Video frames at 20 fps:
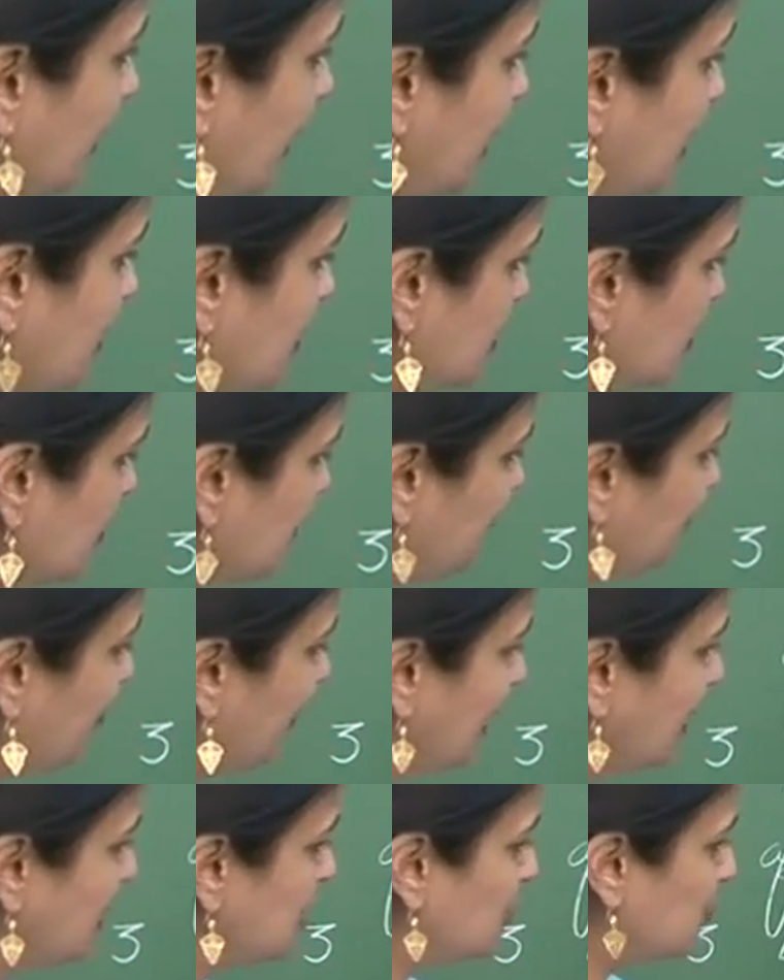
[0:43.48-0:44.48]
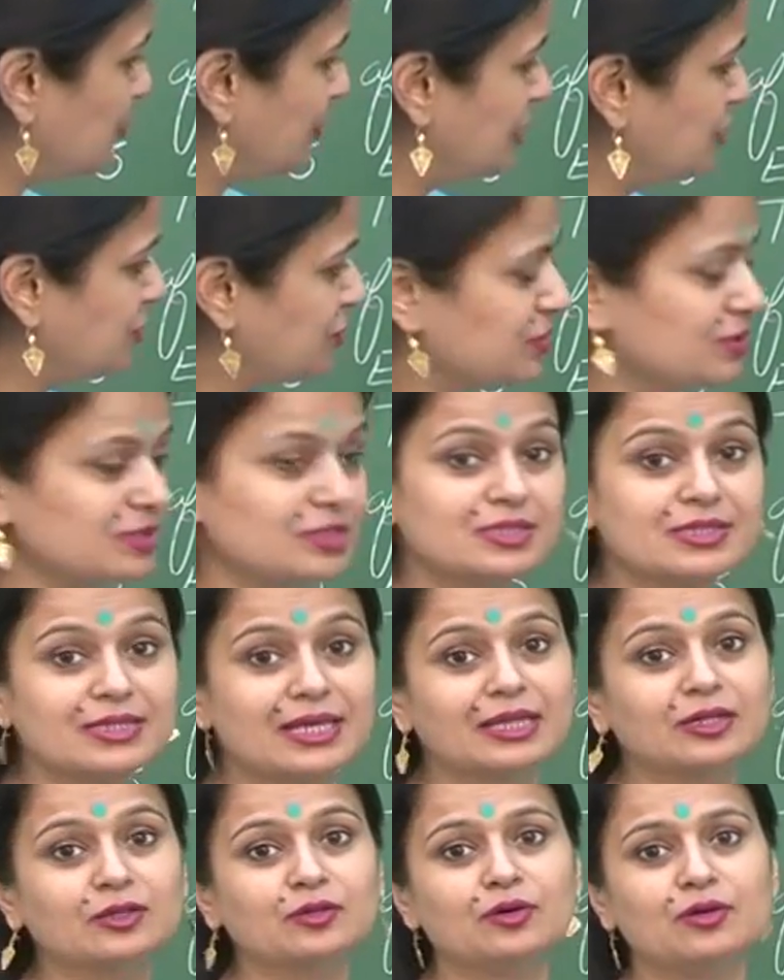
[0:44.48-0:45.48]
grains of many species
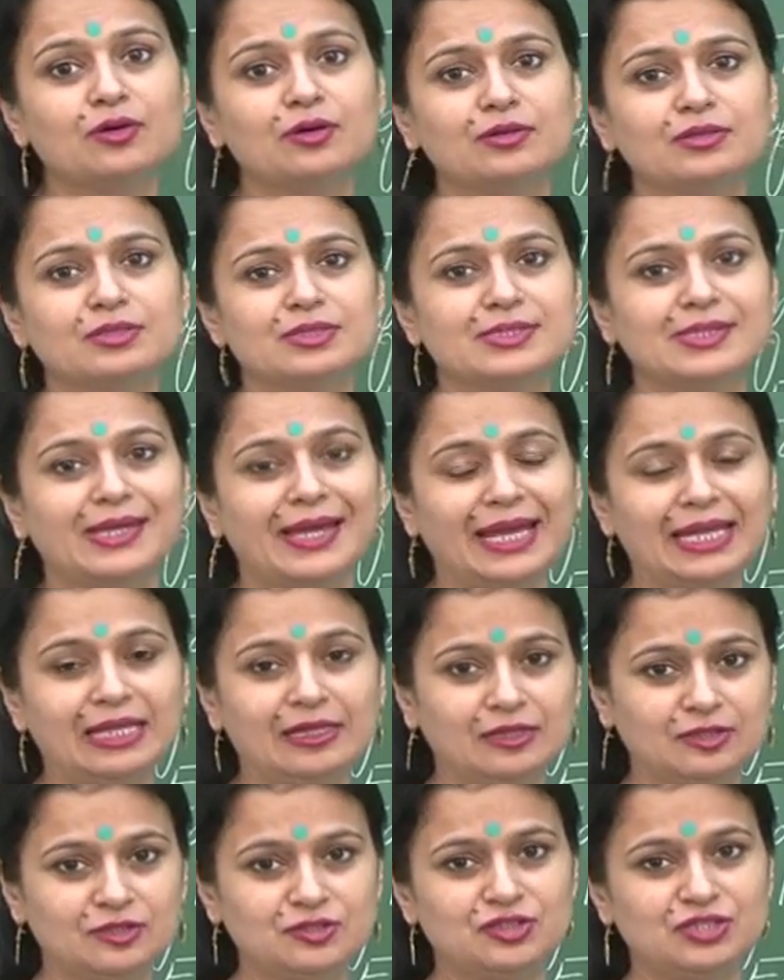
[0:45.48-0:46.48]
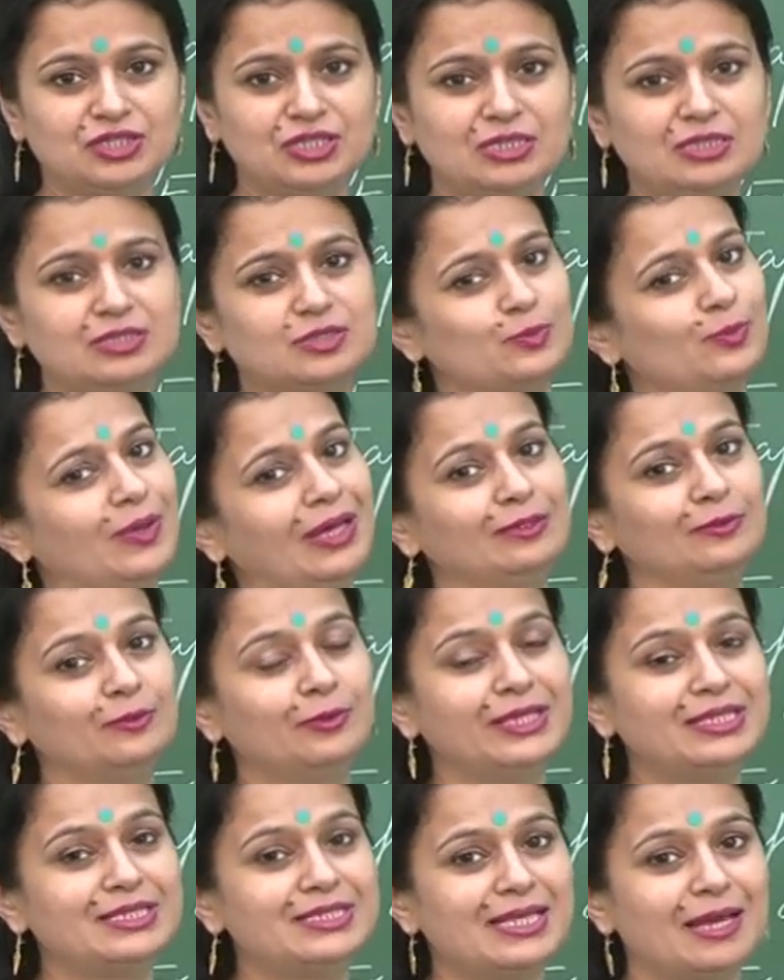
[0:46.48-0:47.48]
can cause allergies. One
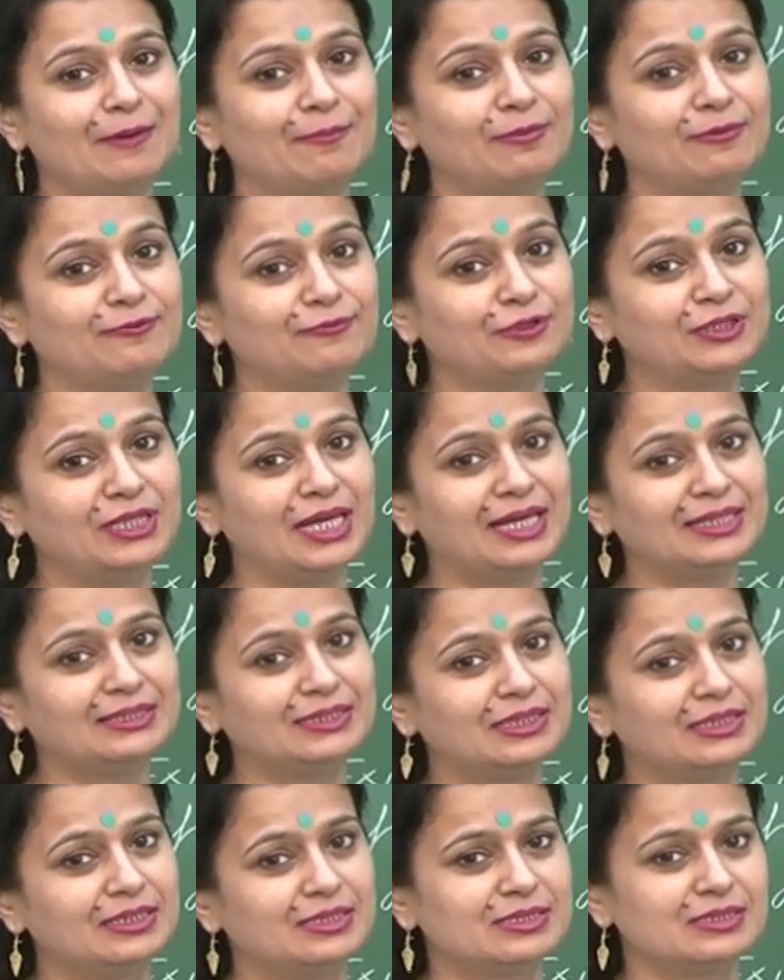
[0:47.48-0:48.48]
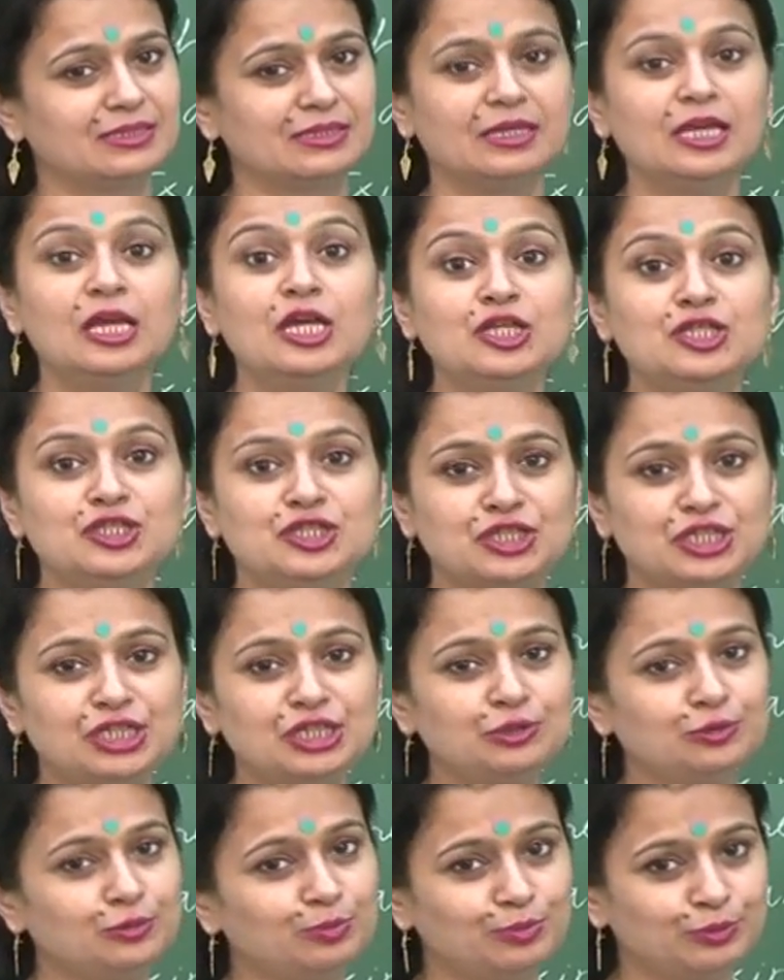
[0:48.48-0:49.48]
good example for that is
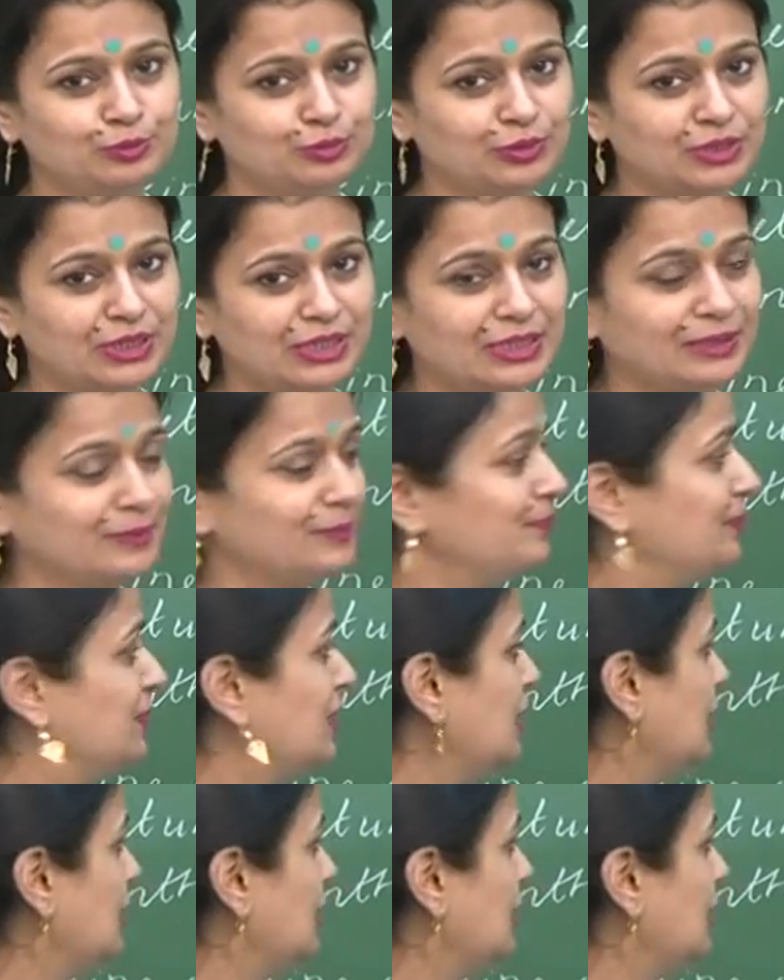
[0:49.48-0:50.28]
chenopodium.